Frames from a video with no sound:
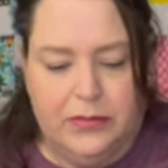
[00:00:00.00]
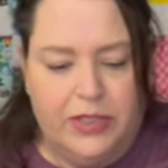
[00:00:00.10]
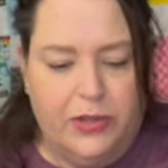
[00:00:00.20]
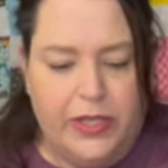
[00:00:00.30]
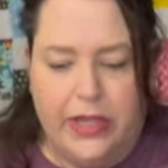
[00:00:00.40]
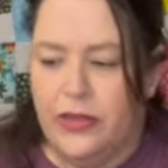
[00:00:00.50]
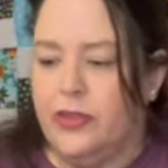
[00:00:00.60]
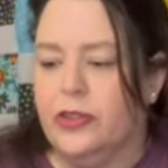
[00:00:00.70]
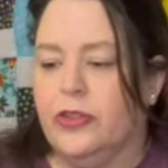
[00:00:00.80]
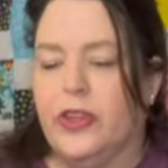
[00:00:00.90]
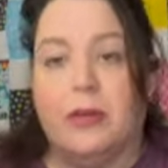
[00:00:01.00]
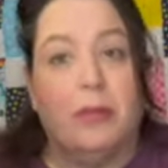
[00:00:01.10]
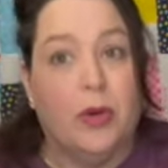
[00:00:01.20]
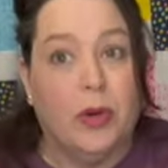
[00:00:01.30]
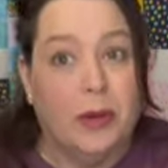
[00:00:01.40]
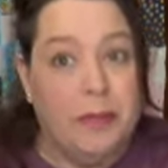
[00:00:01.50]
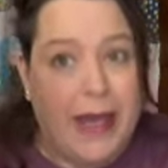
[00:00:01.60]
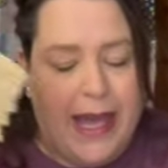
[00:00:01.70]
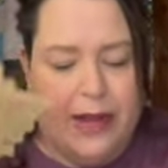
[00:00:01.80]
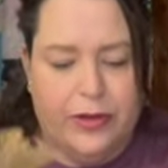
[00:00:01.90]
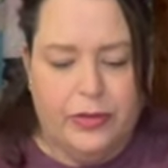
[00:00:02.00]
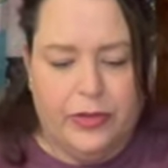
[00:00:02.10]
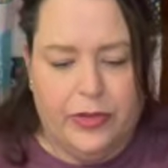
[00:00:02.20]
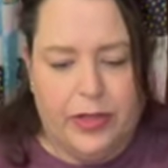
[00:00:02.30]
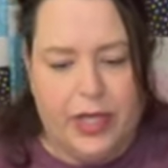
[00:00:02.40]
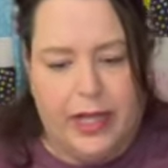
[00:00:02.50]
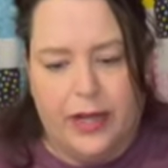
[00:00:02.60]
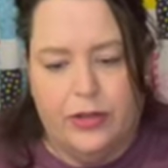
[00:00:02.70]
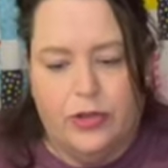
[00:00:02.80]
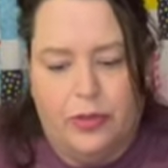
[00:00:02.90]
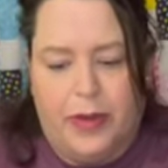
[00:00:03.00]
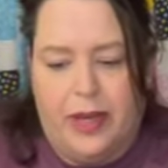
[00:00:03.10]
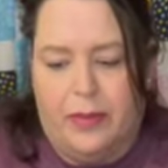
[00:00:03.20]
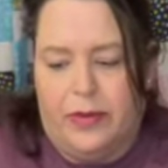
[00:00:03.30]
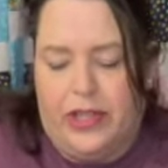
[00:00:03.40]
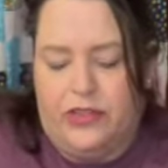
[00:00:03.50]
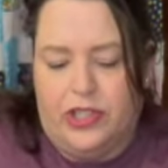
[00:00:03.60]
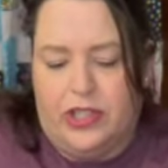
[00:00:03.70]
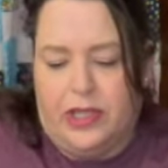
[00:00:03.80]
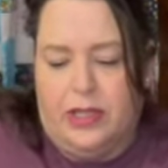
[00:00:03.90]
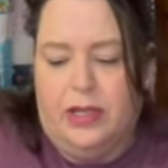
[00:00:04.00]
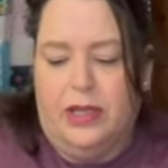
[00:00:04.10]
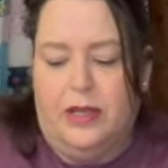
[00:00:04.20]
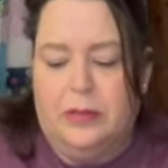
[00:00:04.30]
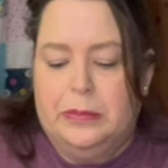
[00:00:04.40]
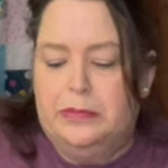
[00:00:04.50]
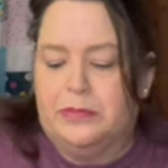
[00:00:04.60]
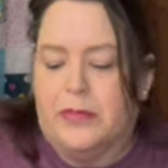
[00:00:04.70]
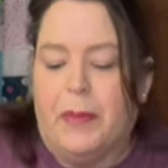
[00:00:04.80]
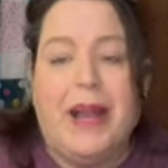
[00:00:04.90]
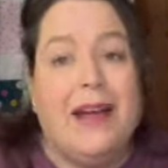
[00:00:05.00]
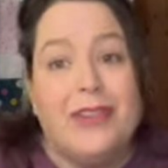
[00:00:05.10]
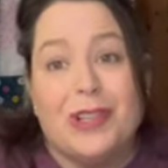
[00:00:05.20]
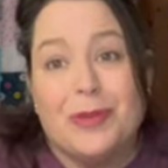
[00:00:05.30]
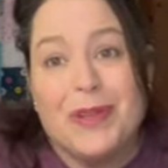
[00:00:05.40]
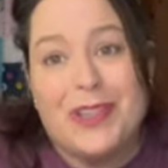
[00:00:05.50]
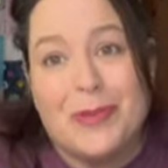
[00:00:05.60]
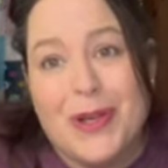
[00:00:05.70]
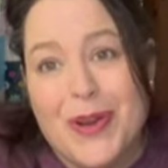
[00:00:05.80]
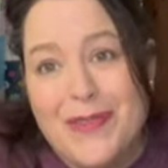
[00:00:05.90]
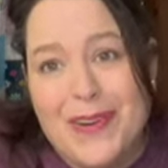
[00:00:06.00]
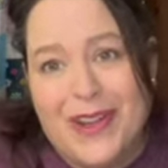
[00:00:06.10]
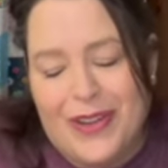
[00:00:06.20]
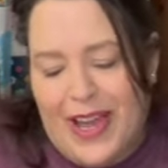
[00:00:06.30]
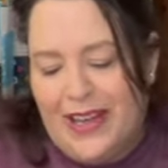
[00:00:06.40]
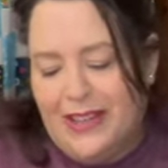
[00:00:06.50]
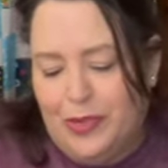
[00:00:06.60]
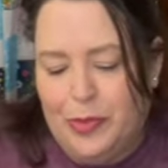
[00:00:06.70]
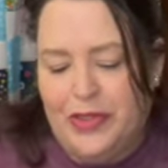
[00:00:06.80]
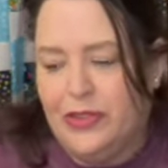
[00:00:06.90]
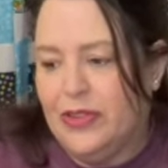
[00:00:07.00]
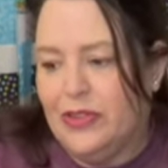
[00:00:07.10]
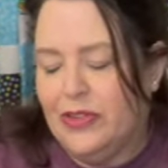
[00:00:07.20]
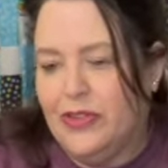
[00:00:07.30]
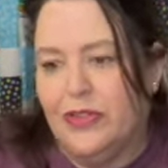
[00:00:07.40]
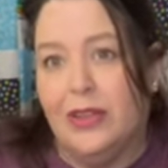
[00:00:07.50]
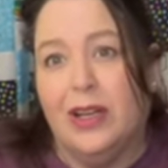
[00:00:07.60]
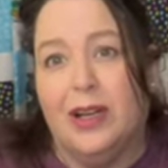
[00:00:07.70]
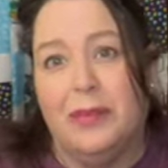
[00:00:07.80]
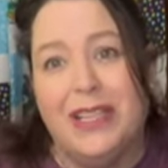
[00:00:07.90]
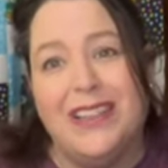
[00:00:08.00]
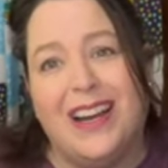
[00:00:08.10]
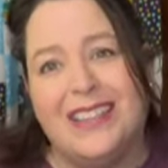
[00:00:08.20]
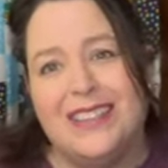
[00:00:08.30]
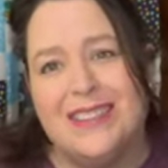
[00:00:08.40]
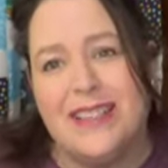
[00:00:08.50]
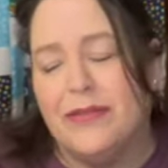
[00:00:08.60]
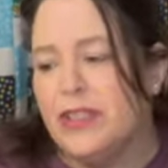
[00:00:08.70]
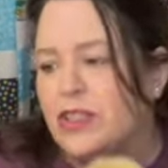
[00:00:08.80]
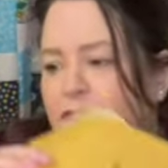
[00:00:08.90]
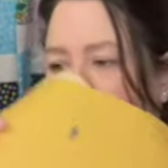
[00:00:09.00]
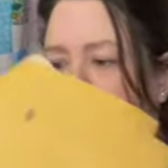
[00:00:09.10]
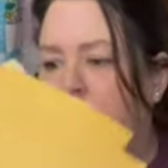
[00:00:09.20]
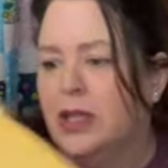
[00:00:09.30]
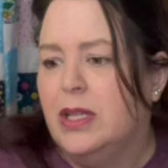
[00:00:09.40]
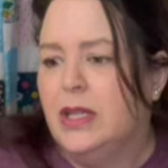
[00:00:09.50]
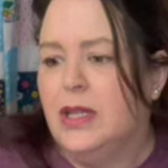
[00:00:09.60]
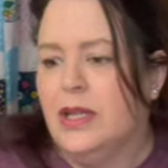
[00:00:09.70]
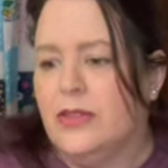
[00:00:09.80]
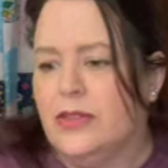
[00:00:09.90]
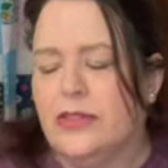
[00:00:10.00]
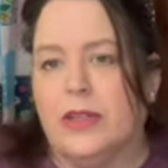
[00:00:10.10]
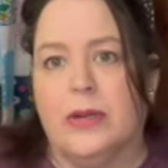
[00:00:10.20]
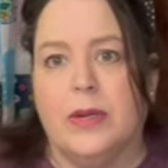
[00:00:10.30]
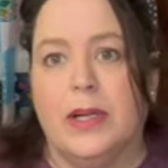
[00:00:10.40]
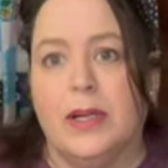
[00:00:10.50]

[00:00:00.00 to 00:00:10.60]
yeah, this looks like more patterns cut out of newspaper that she did. I'm gonna have to look because my grandfather had his business. He died in 72, and so